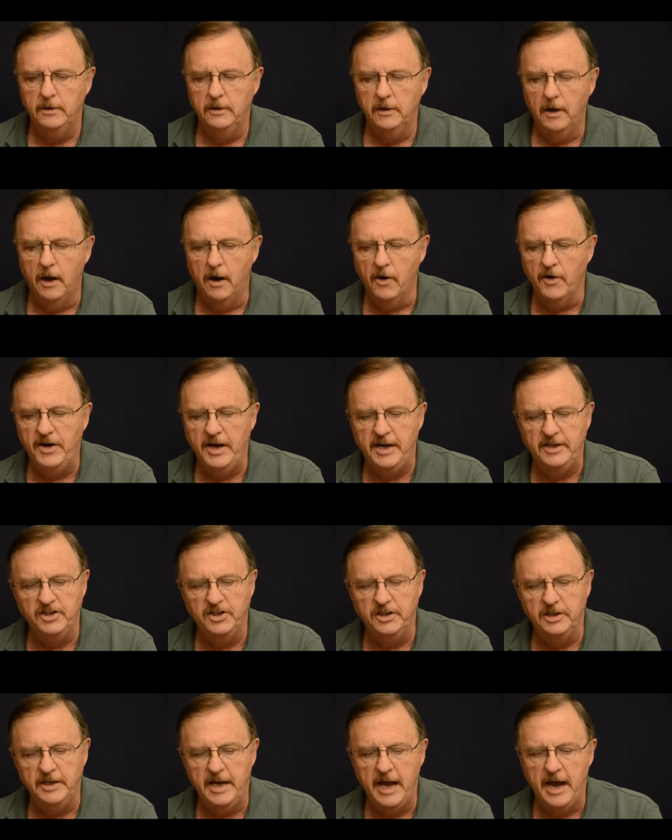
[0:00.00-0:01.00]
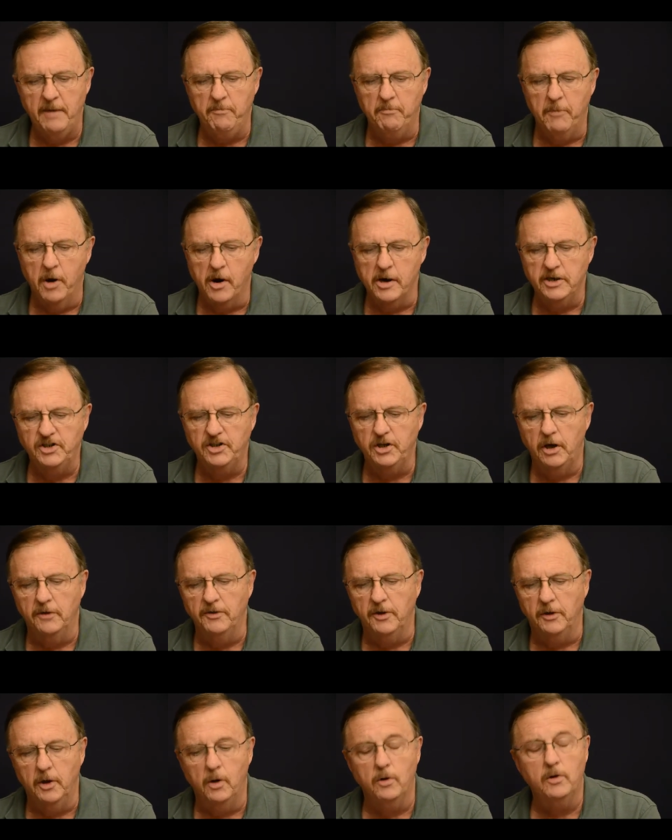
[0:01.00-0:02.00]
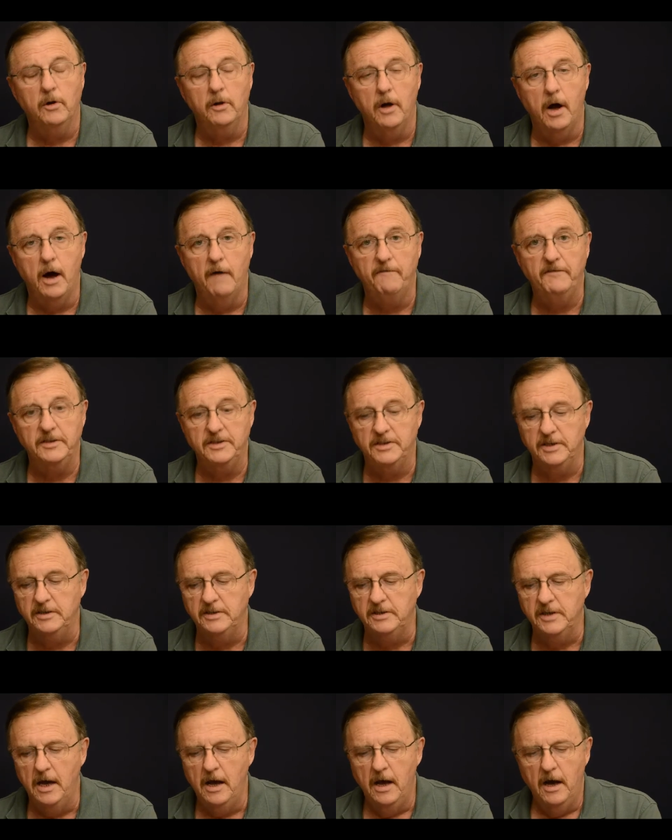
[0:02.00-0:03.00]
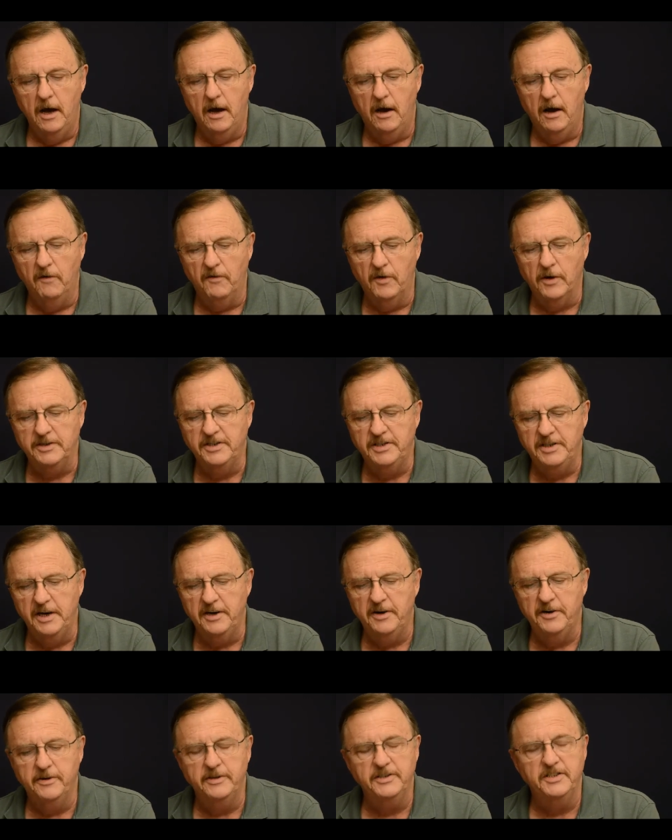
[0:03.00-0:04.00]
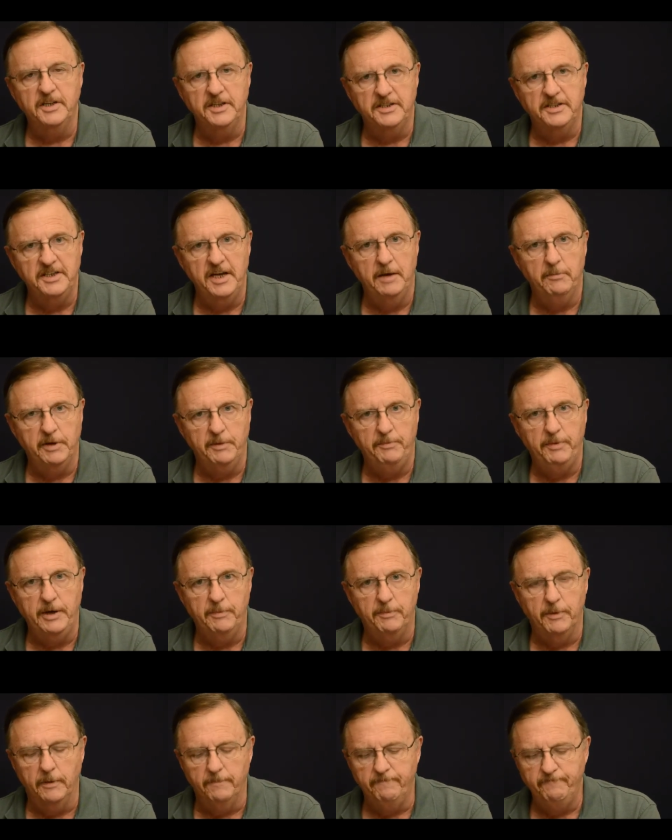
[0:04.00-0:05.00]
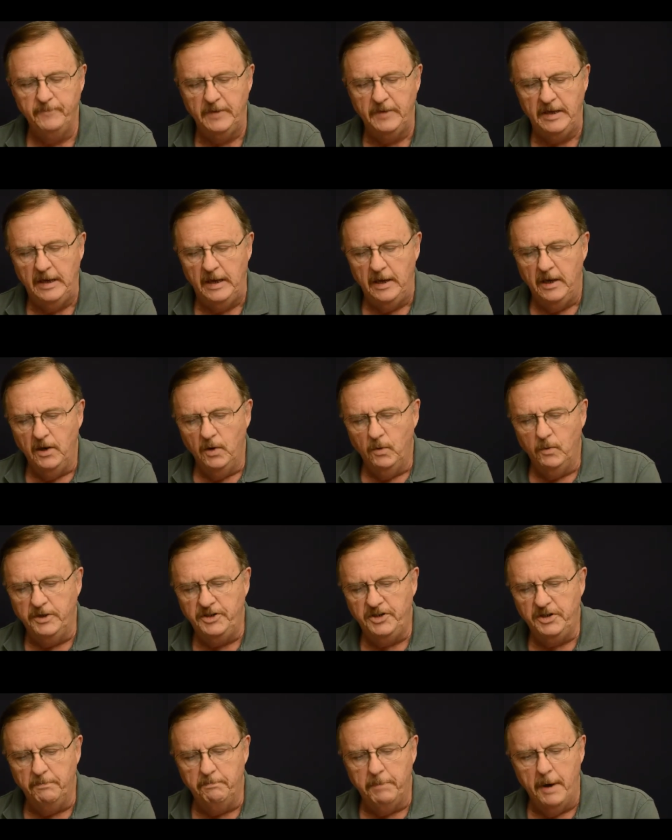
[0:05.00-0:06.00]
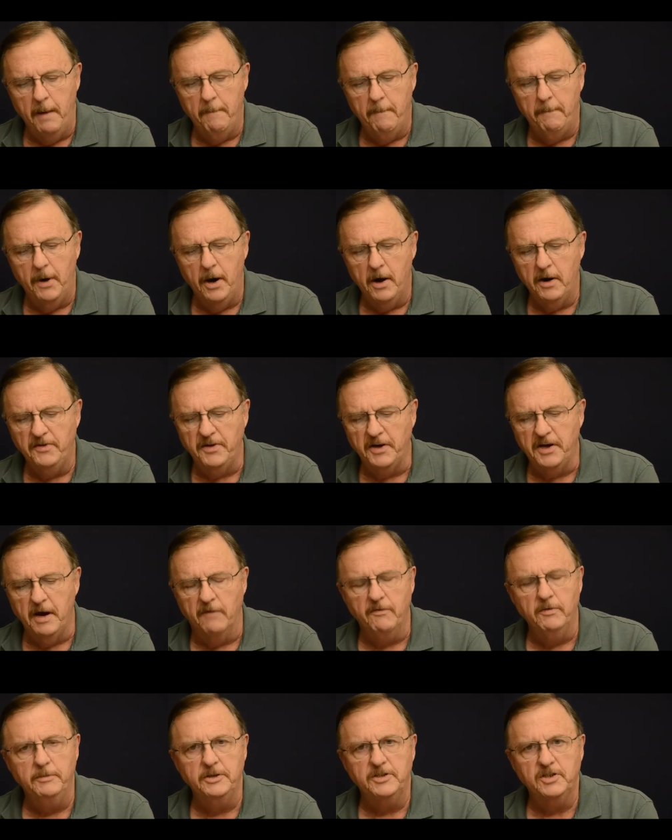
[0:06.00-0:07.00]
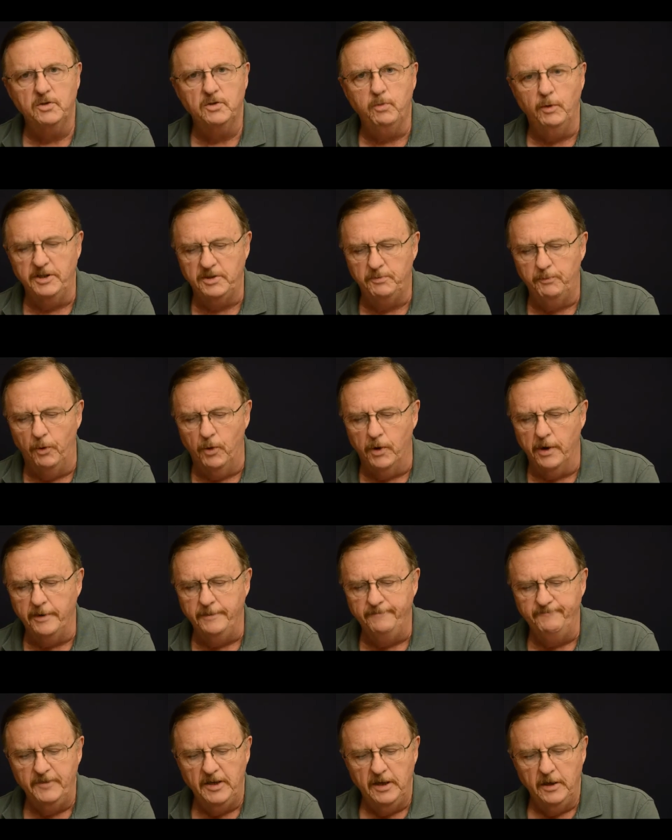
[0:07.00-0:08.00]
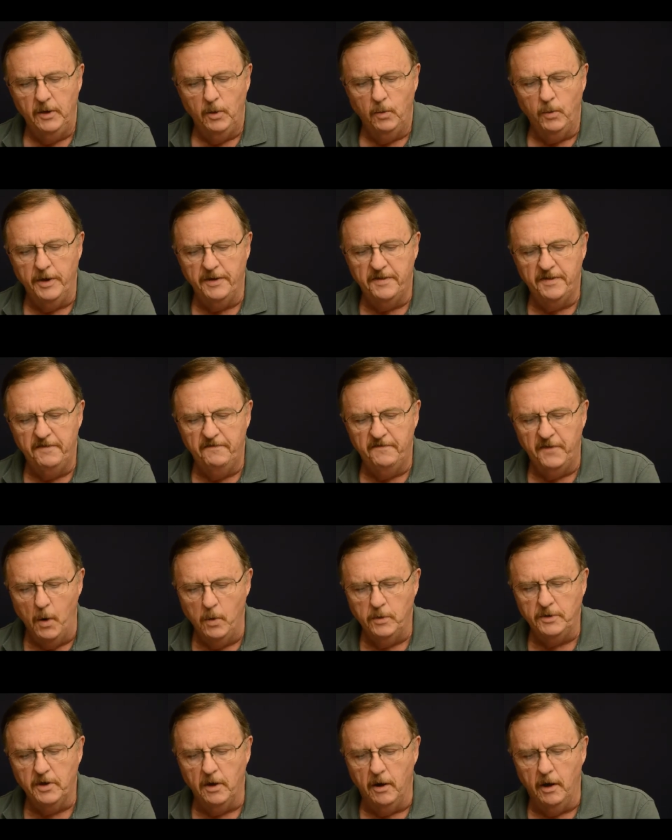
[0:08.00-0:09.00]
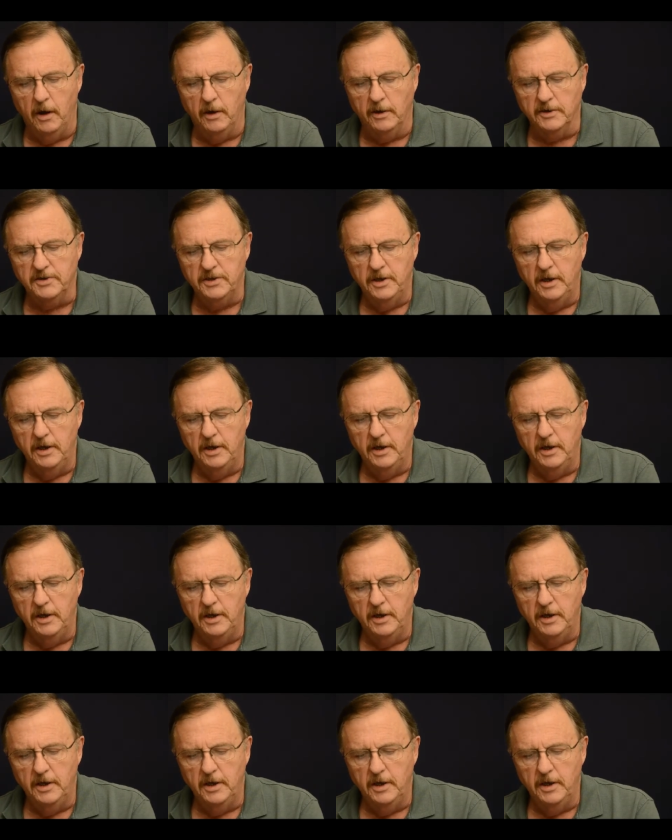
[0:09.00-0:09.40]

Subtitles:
our nation and march on the local offices of our senators and assembly people. We should bombard the government switchboard with phone calls